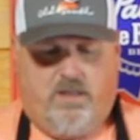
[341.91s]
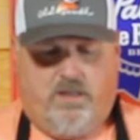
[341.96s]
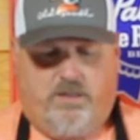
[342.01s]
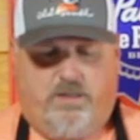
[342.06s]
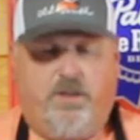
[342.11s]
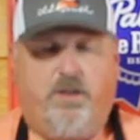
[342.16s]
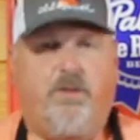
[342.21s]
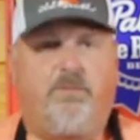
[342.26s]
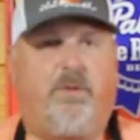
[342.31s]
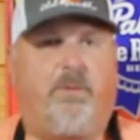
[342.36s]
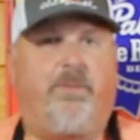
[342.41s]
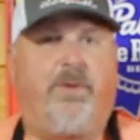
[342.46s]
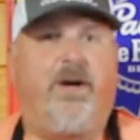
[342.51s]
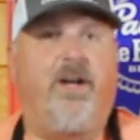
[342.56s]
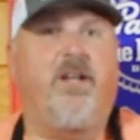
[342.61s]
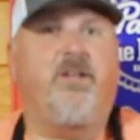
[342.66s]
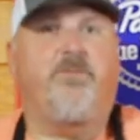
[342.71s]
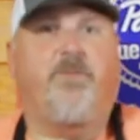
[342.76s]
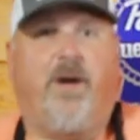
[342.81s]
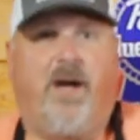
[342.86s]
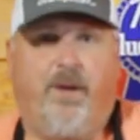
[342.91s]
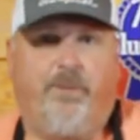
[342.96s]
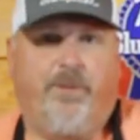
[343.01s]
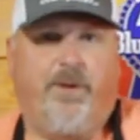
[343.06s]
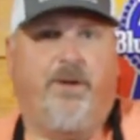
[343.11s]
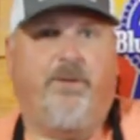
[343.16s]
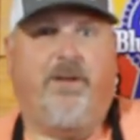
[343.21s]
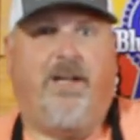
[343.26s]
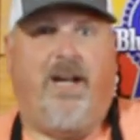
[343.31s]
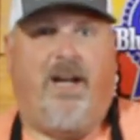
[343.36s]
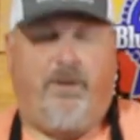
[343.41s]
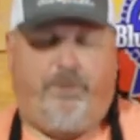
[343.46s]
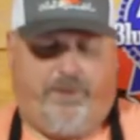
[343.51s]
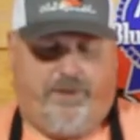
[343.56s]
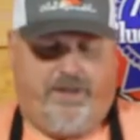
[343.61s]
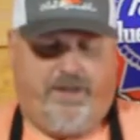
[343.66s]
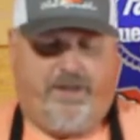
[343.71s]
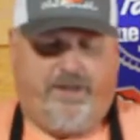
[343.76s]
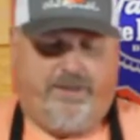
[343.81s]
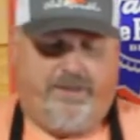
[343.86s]
took my buddy's pop-up
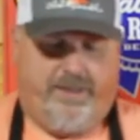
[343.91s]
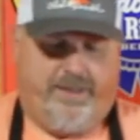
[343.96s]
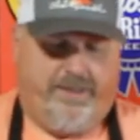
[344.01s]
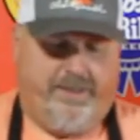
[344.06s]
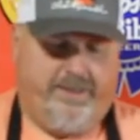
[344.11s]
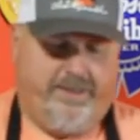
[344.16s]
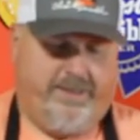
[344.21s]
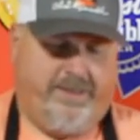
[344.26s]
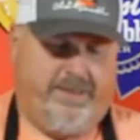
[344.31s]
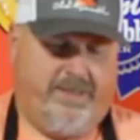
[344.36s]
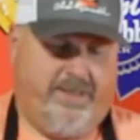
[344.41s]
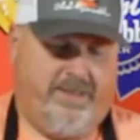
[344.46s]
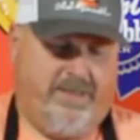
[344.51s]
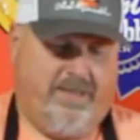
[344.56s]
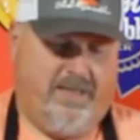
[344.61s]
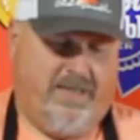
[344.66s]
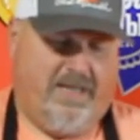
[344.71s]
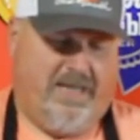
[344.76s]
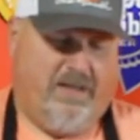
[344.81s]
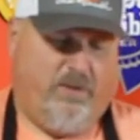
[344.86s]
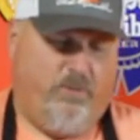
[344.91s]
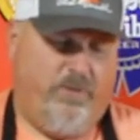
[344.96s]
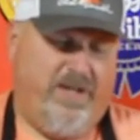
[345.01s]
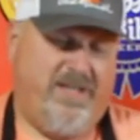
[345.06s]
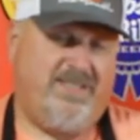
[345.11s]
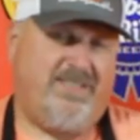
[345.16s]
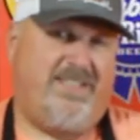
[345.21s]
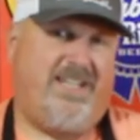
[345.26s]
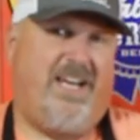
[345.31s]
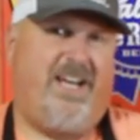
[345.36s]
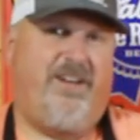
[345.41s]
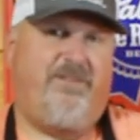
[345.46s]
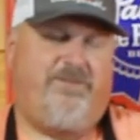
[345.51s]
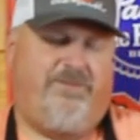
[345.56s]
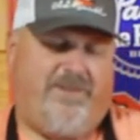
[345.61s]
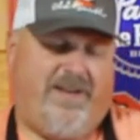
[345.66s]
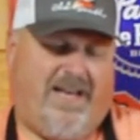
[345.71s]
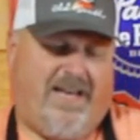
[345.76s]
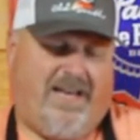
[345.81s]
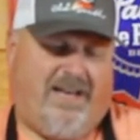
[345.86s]
camper down there and we stayed
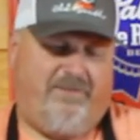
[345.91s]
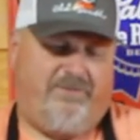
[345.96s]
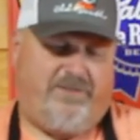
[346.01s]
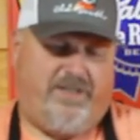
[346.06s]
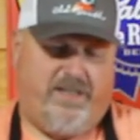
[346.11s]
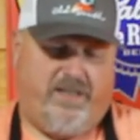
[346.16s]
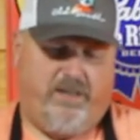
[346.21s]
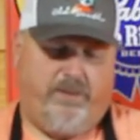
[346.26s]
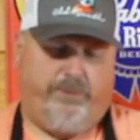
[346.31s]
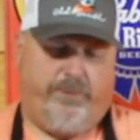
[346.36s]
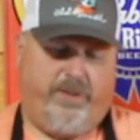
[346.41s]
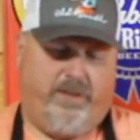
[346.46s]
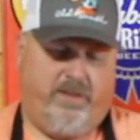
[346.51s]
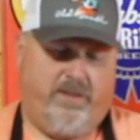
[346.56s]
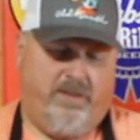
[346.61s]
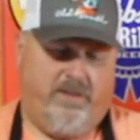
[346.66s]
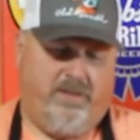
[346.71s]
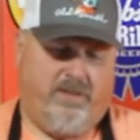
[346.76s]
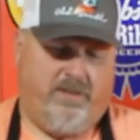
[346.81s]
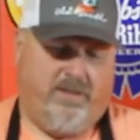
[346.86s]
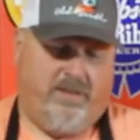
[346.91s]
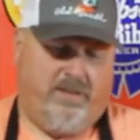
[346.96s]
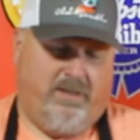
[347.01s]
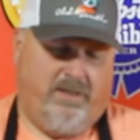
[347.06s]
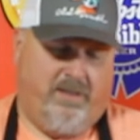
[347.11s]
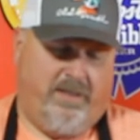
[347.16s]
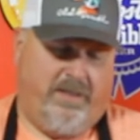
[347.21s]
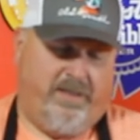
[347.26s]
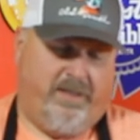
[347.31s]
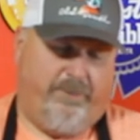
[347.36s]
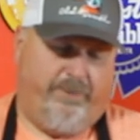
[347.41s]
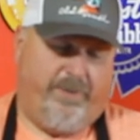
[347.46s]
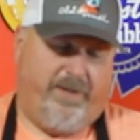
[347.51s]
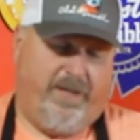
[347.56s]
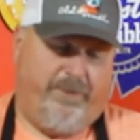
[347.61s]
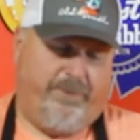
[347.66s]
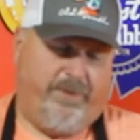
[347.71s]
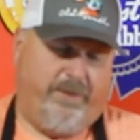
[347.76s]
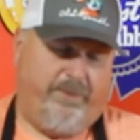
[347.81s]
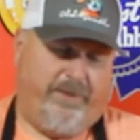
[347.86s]
five deep in a
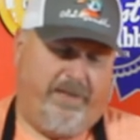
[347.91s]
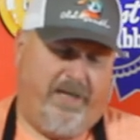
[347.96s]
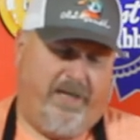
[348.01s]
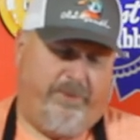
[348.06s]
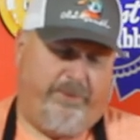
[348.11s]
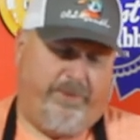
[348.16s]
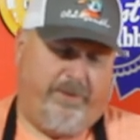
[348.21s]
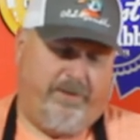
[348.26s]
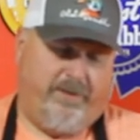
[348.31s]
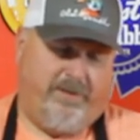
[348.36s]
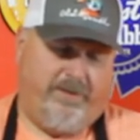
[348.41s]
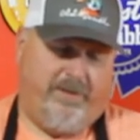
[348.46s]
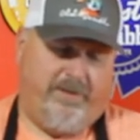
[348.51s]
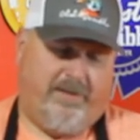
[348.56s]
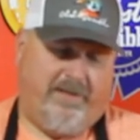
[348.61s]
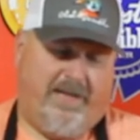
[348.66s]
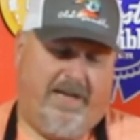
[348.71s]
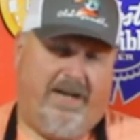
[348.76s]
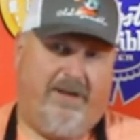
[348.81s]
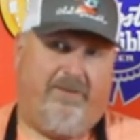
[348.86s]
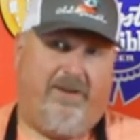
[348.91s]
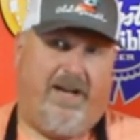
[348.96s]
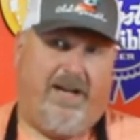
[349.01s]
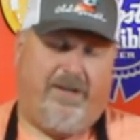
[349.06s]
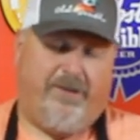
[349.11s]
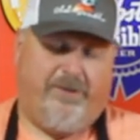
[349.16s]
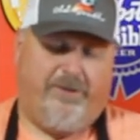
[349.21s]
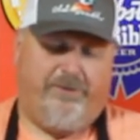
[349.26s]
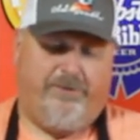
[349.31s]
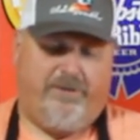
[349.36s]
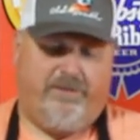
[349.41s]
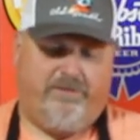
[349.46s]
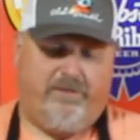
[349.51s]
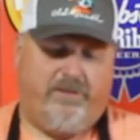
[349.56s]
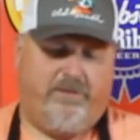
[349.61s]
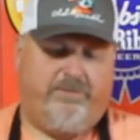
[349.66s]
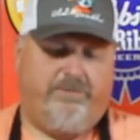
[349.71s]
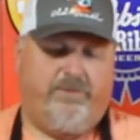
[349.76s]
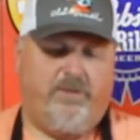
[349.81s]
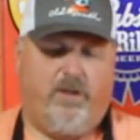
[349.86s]
pop-up camper at Raccoon
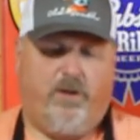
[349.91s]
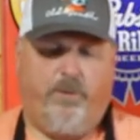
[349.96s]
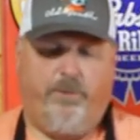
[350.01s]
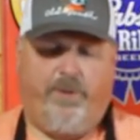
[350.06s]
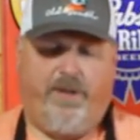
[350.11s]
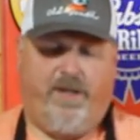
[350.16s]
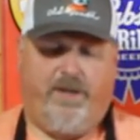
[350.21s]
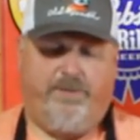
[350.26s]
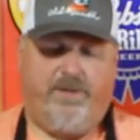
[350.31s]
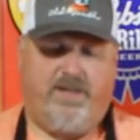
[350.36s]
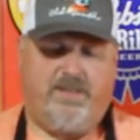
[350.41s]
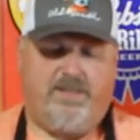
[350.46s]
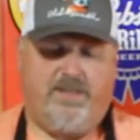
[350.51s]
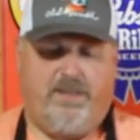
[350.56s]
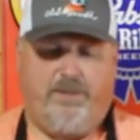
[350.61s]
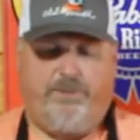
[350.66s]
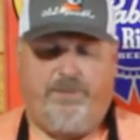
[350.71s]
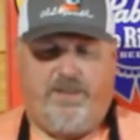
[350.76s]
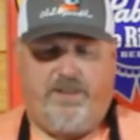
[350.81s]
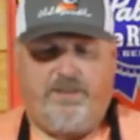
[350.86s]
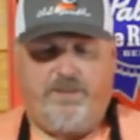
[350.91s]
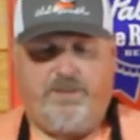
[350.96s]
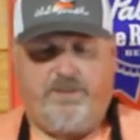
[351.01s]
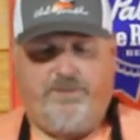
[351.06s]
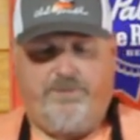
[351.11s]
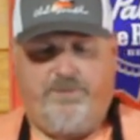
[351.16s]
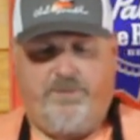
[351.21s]
River on Panama City Beach.